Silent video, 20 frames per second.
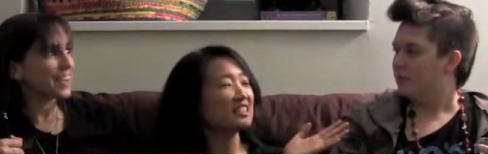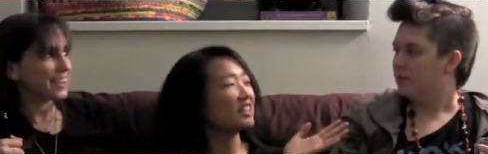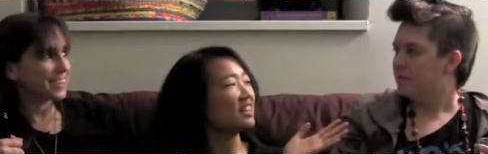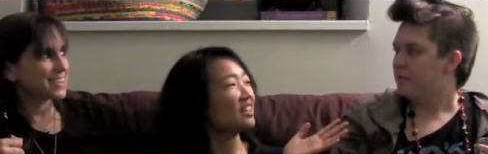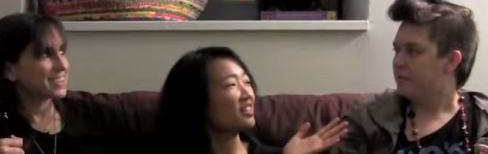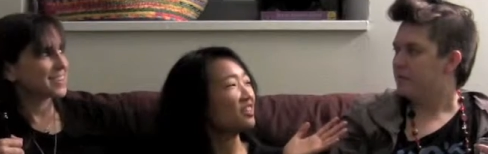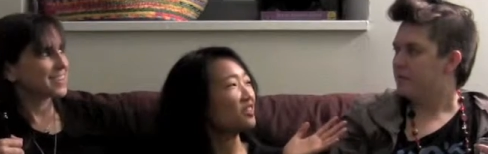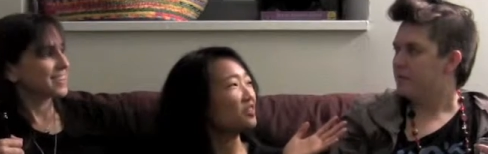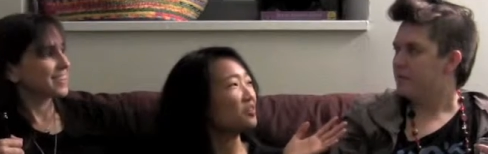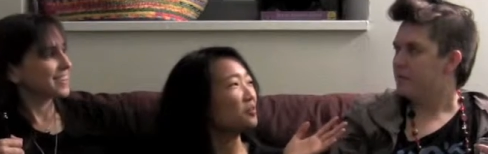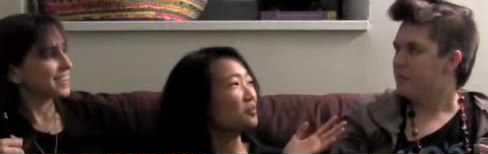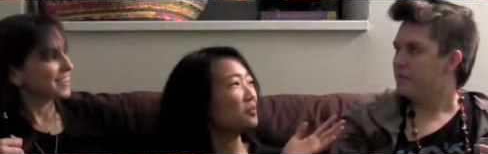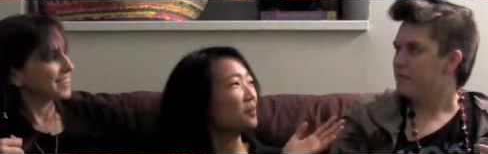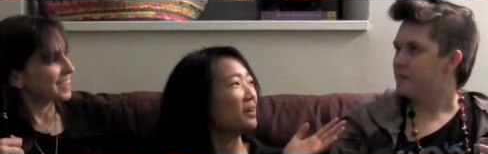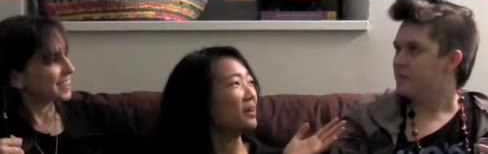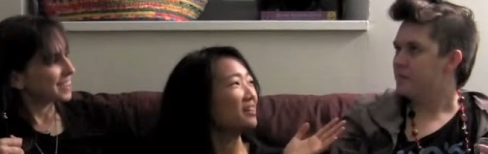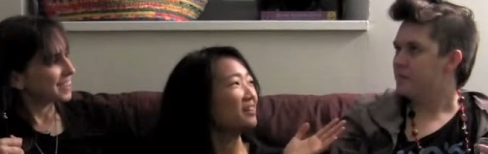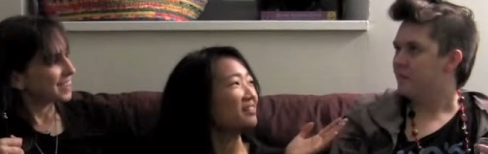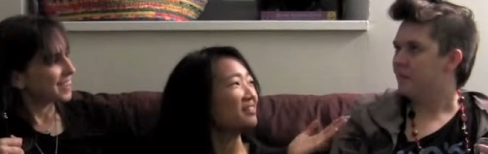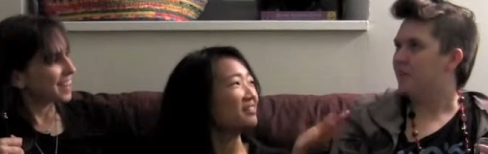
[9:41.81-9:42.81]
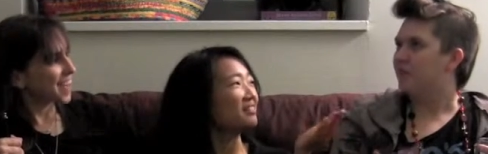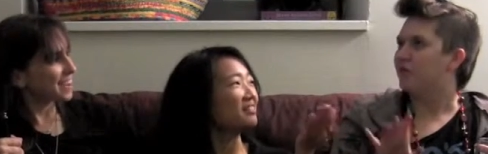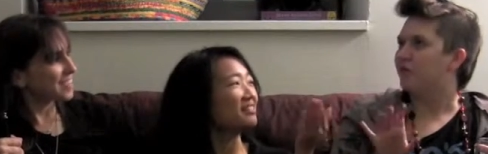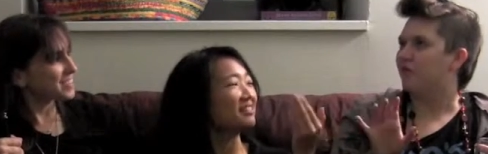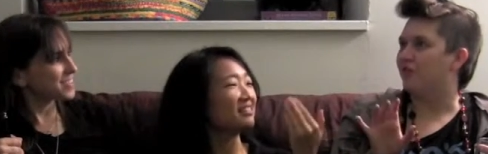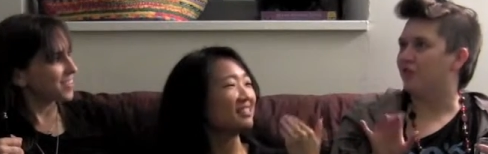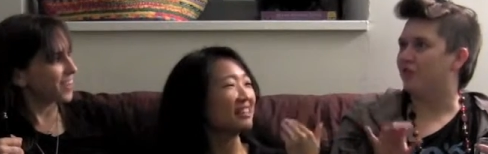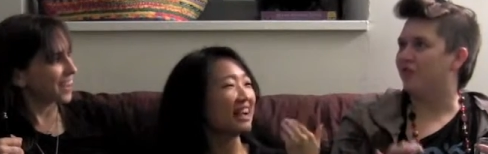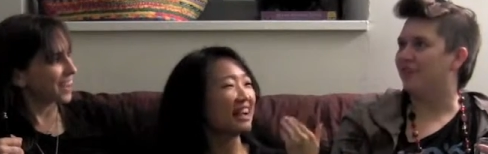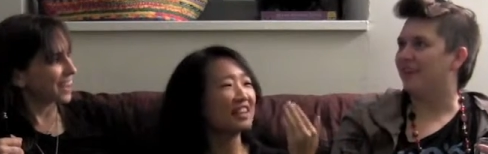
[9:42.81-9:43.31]
Speaker 1: tell you what They're
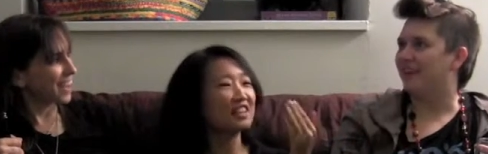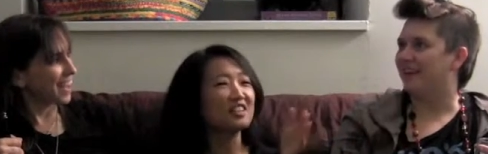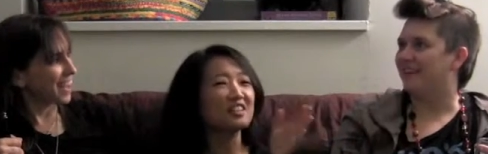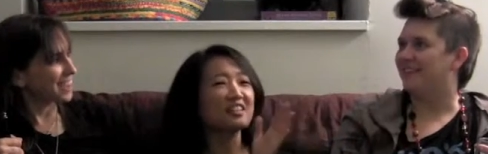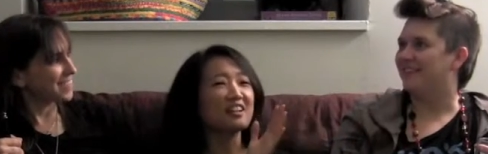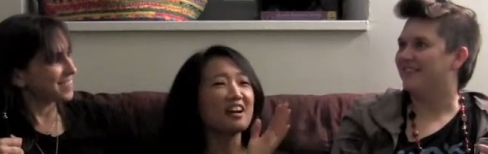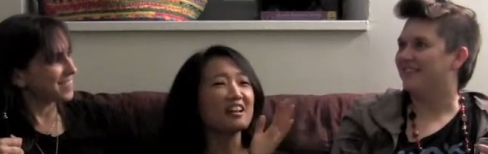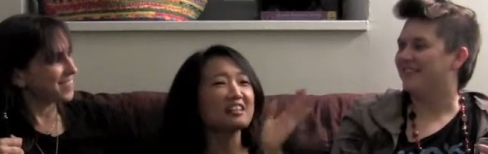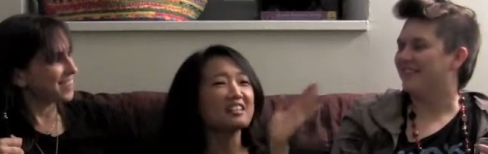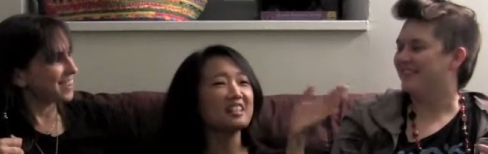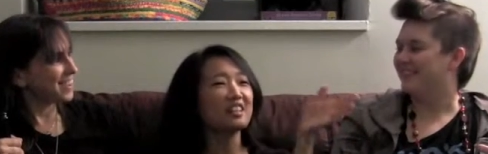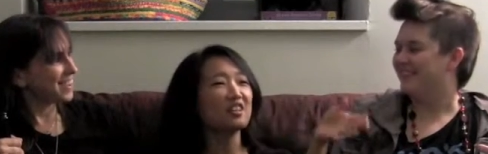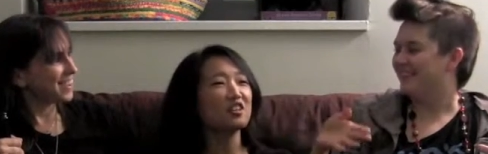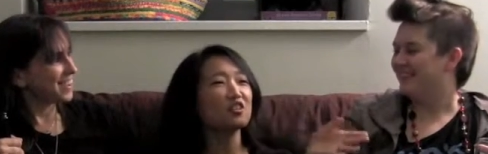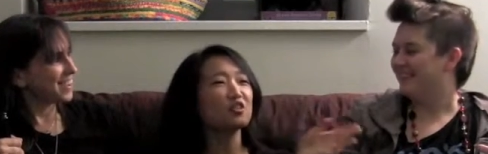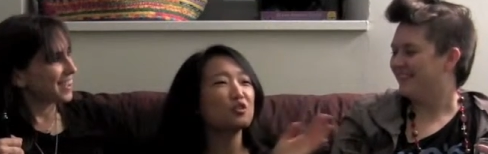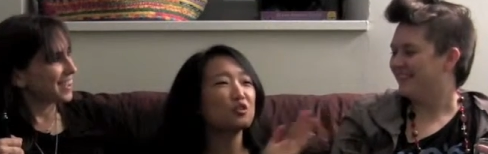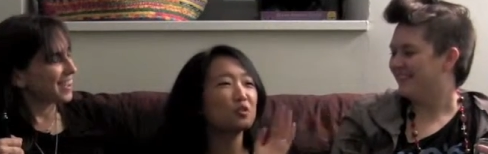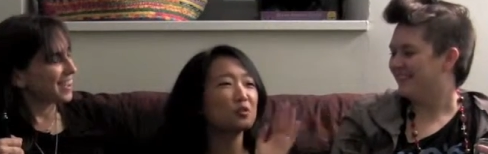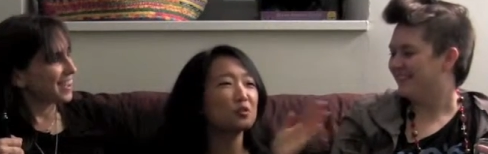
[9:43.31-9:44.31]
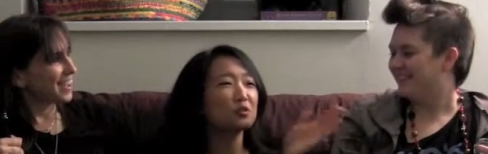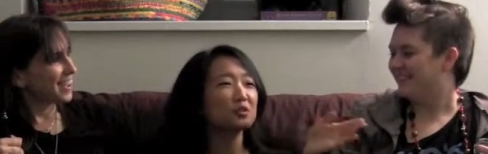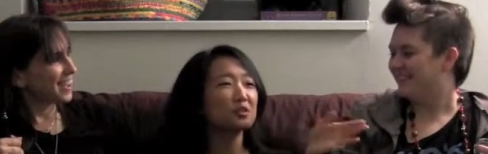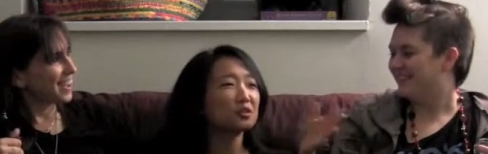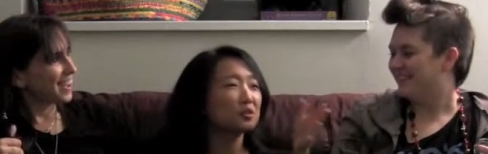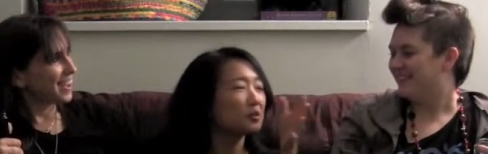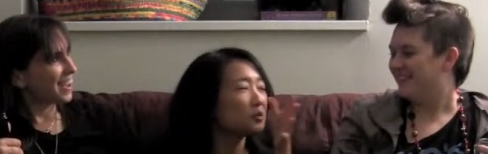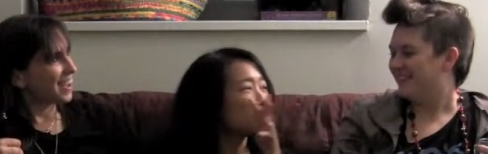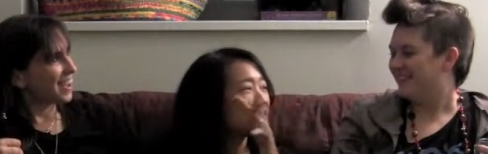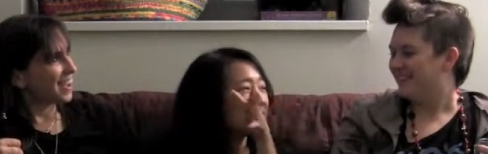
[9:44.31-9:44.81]
is. I could not tell you who's
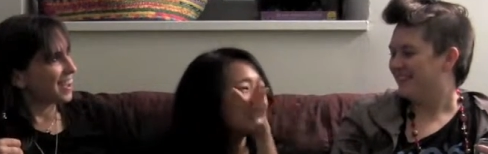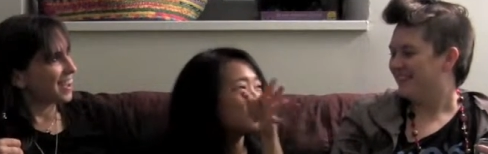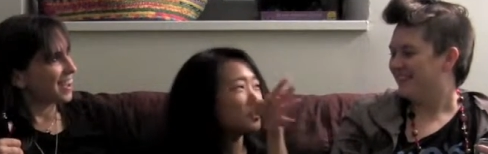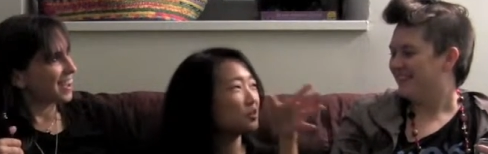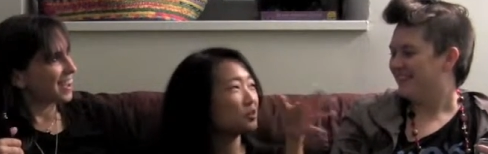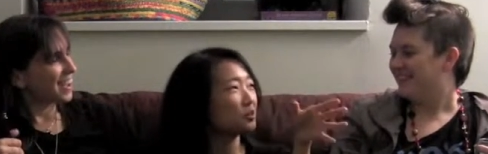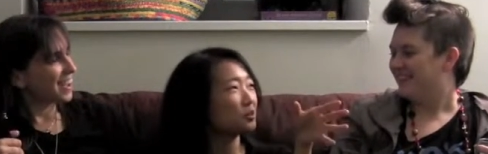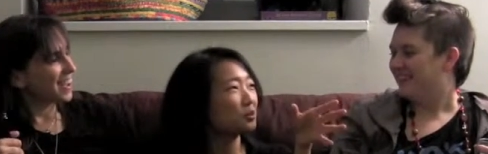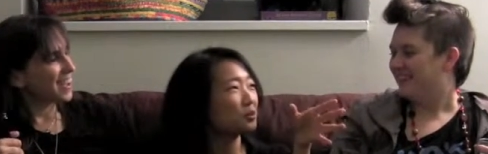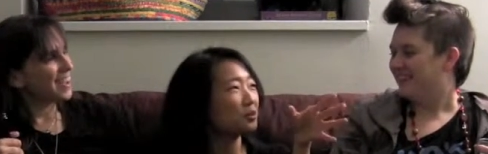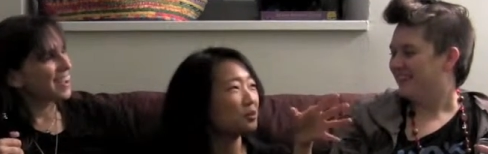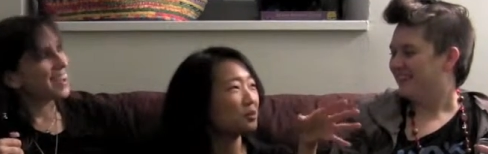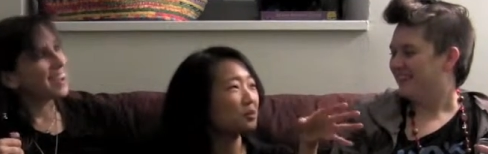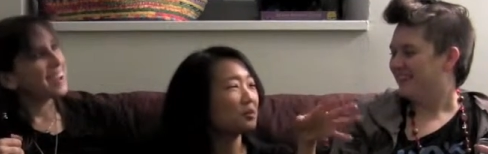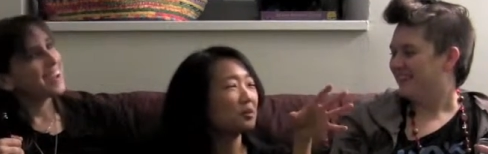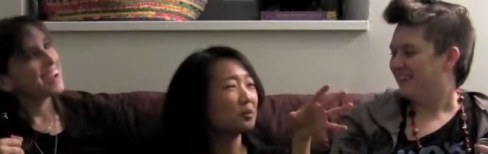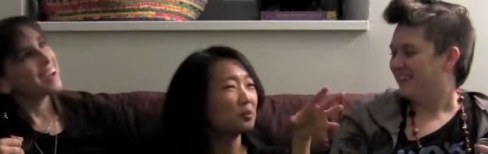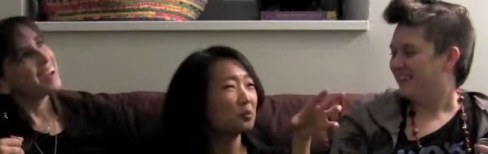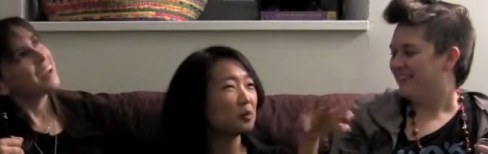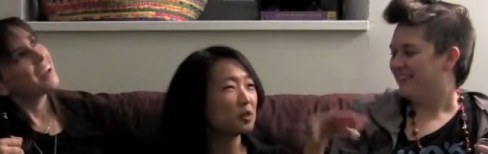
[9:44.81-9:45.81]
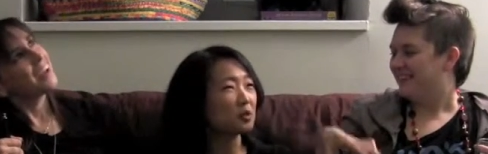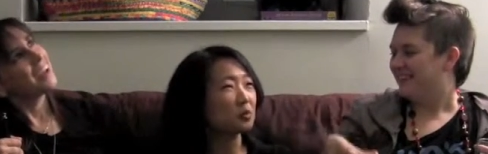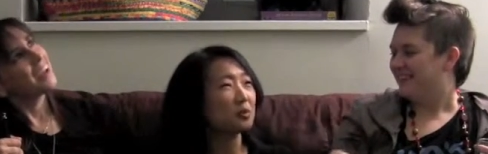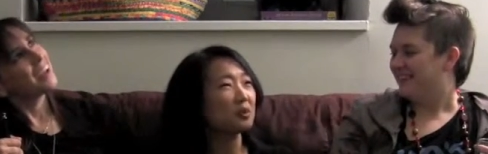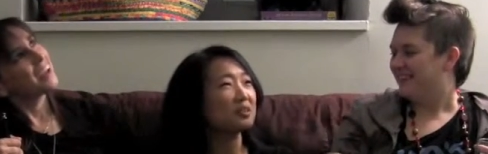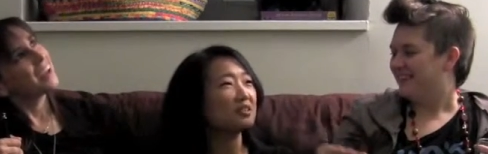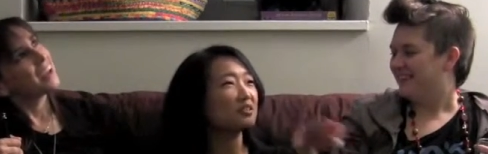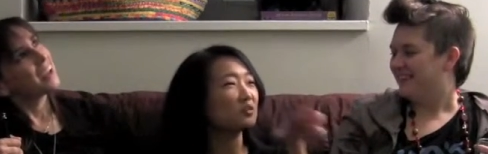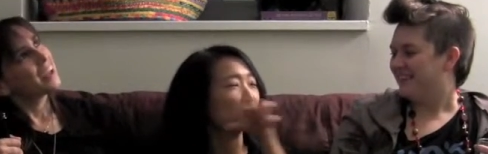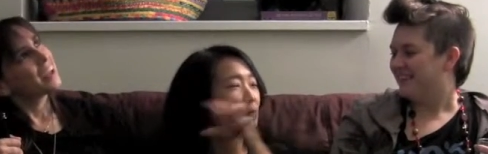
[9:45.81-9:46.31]
who's who's which
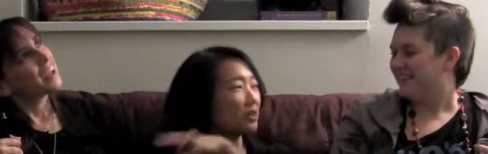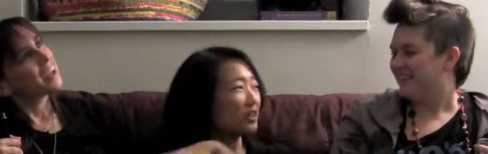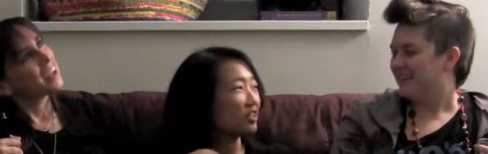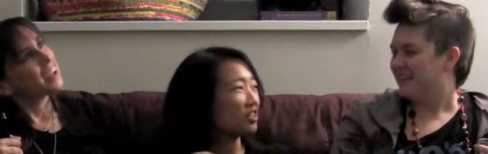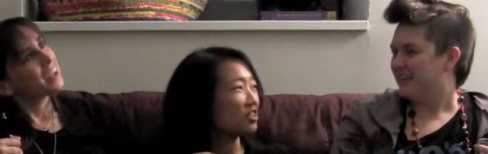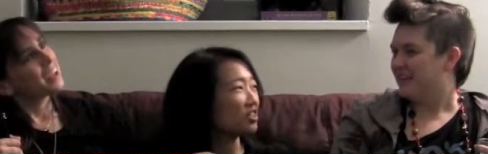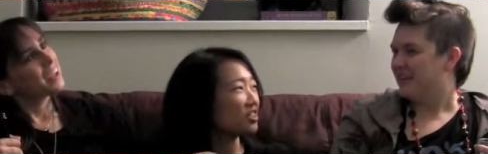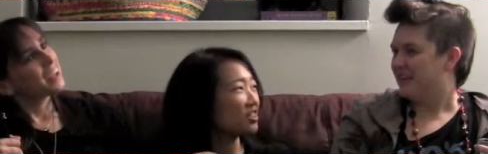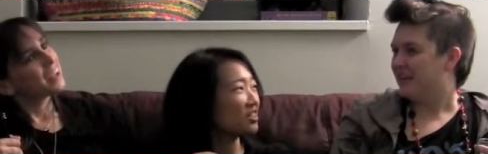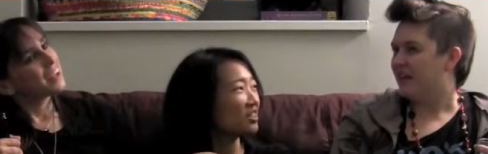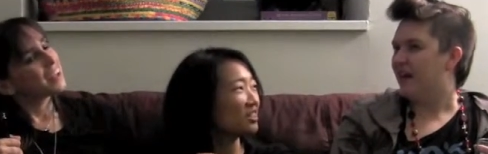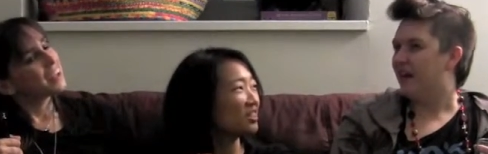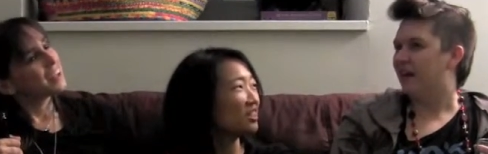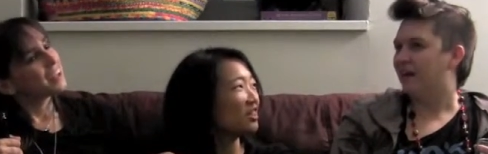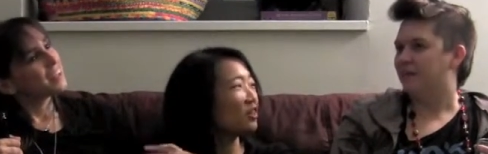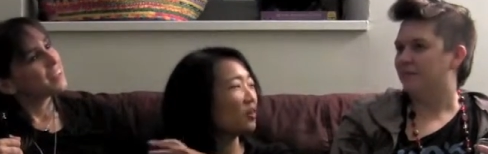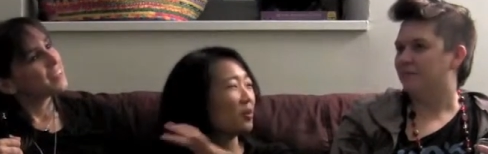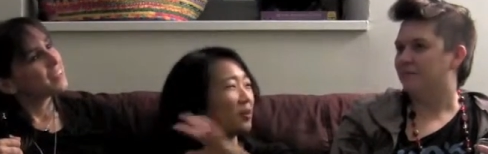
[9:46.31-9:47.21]
one is which. Yeah.